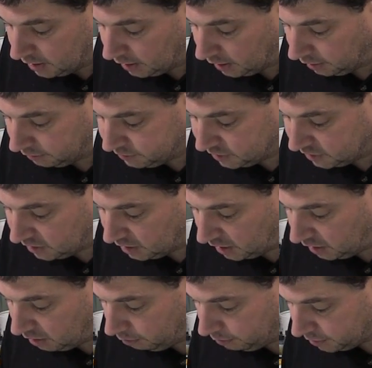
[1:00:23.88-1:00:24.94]
I've seen
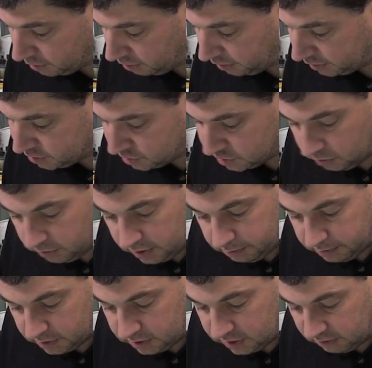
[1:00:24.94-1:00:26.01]
AMA guys do it
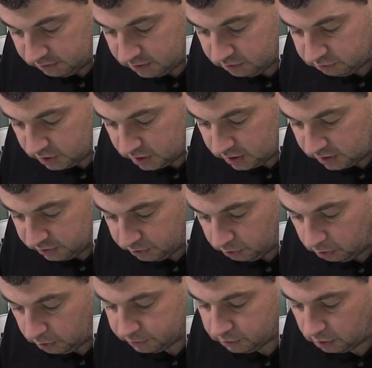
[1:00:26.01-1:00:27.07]
but never really
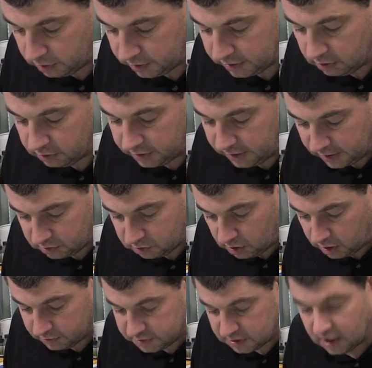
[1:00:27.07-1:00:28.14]
thought of trying it on
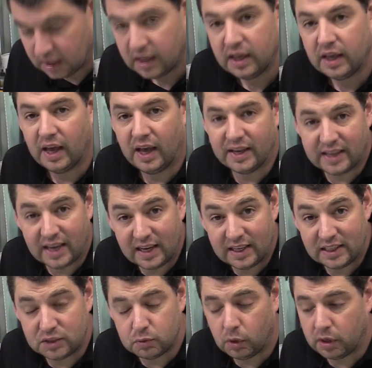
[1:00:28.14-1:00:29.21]
aircraft. Again,
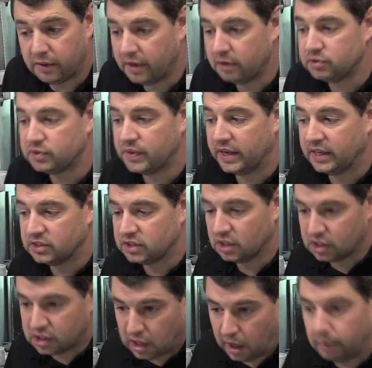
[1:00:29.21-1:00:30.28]
it's one of those things
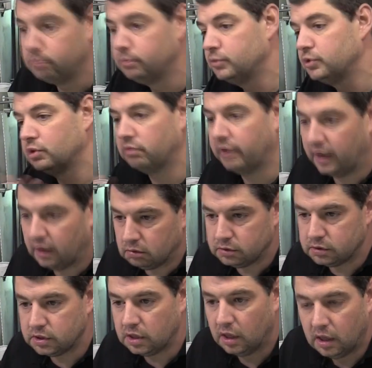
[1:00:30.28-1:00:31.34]
that comes
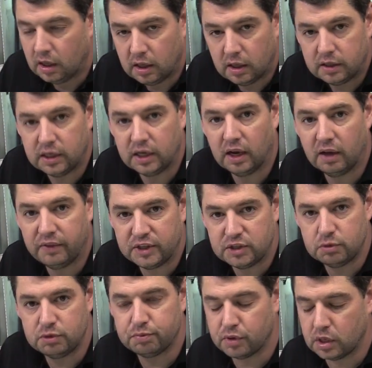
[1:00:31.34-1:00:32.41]
around you know, this
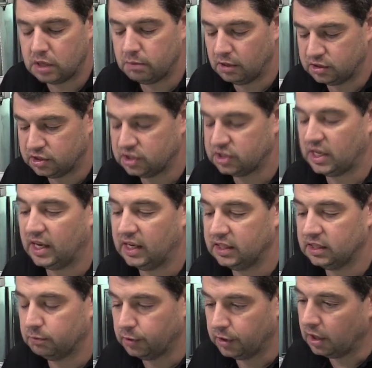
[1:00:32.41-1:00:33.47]
was pretty much
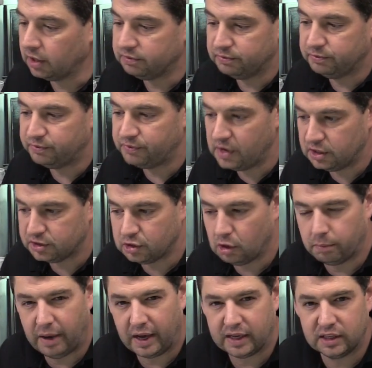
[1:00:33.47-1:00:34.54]
standard when I first
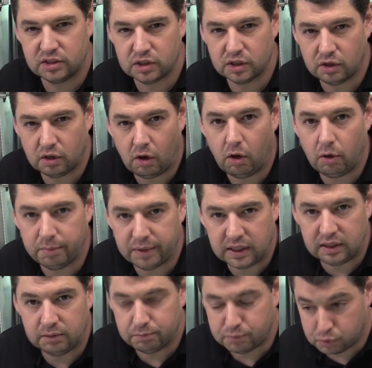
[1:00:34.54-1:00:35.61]
got back into the
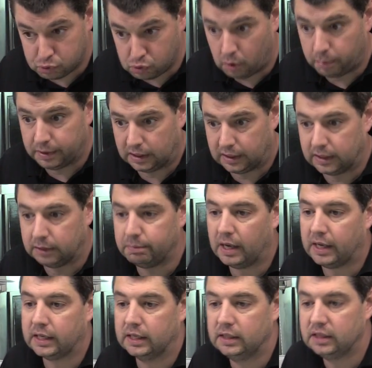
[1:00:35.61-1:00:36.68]
hobby properly
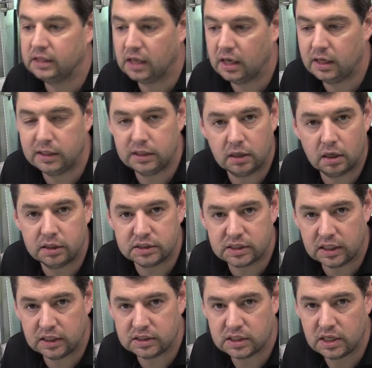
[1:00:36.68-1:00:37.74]
back in the early
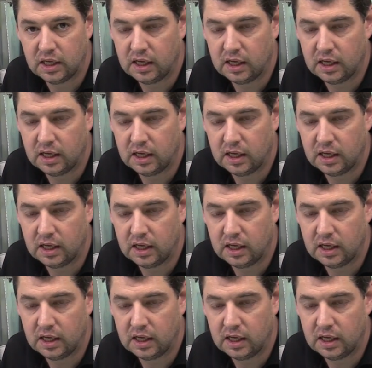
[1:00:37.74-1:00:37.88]
90s.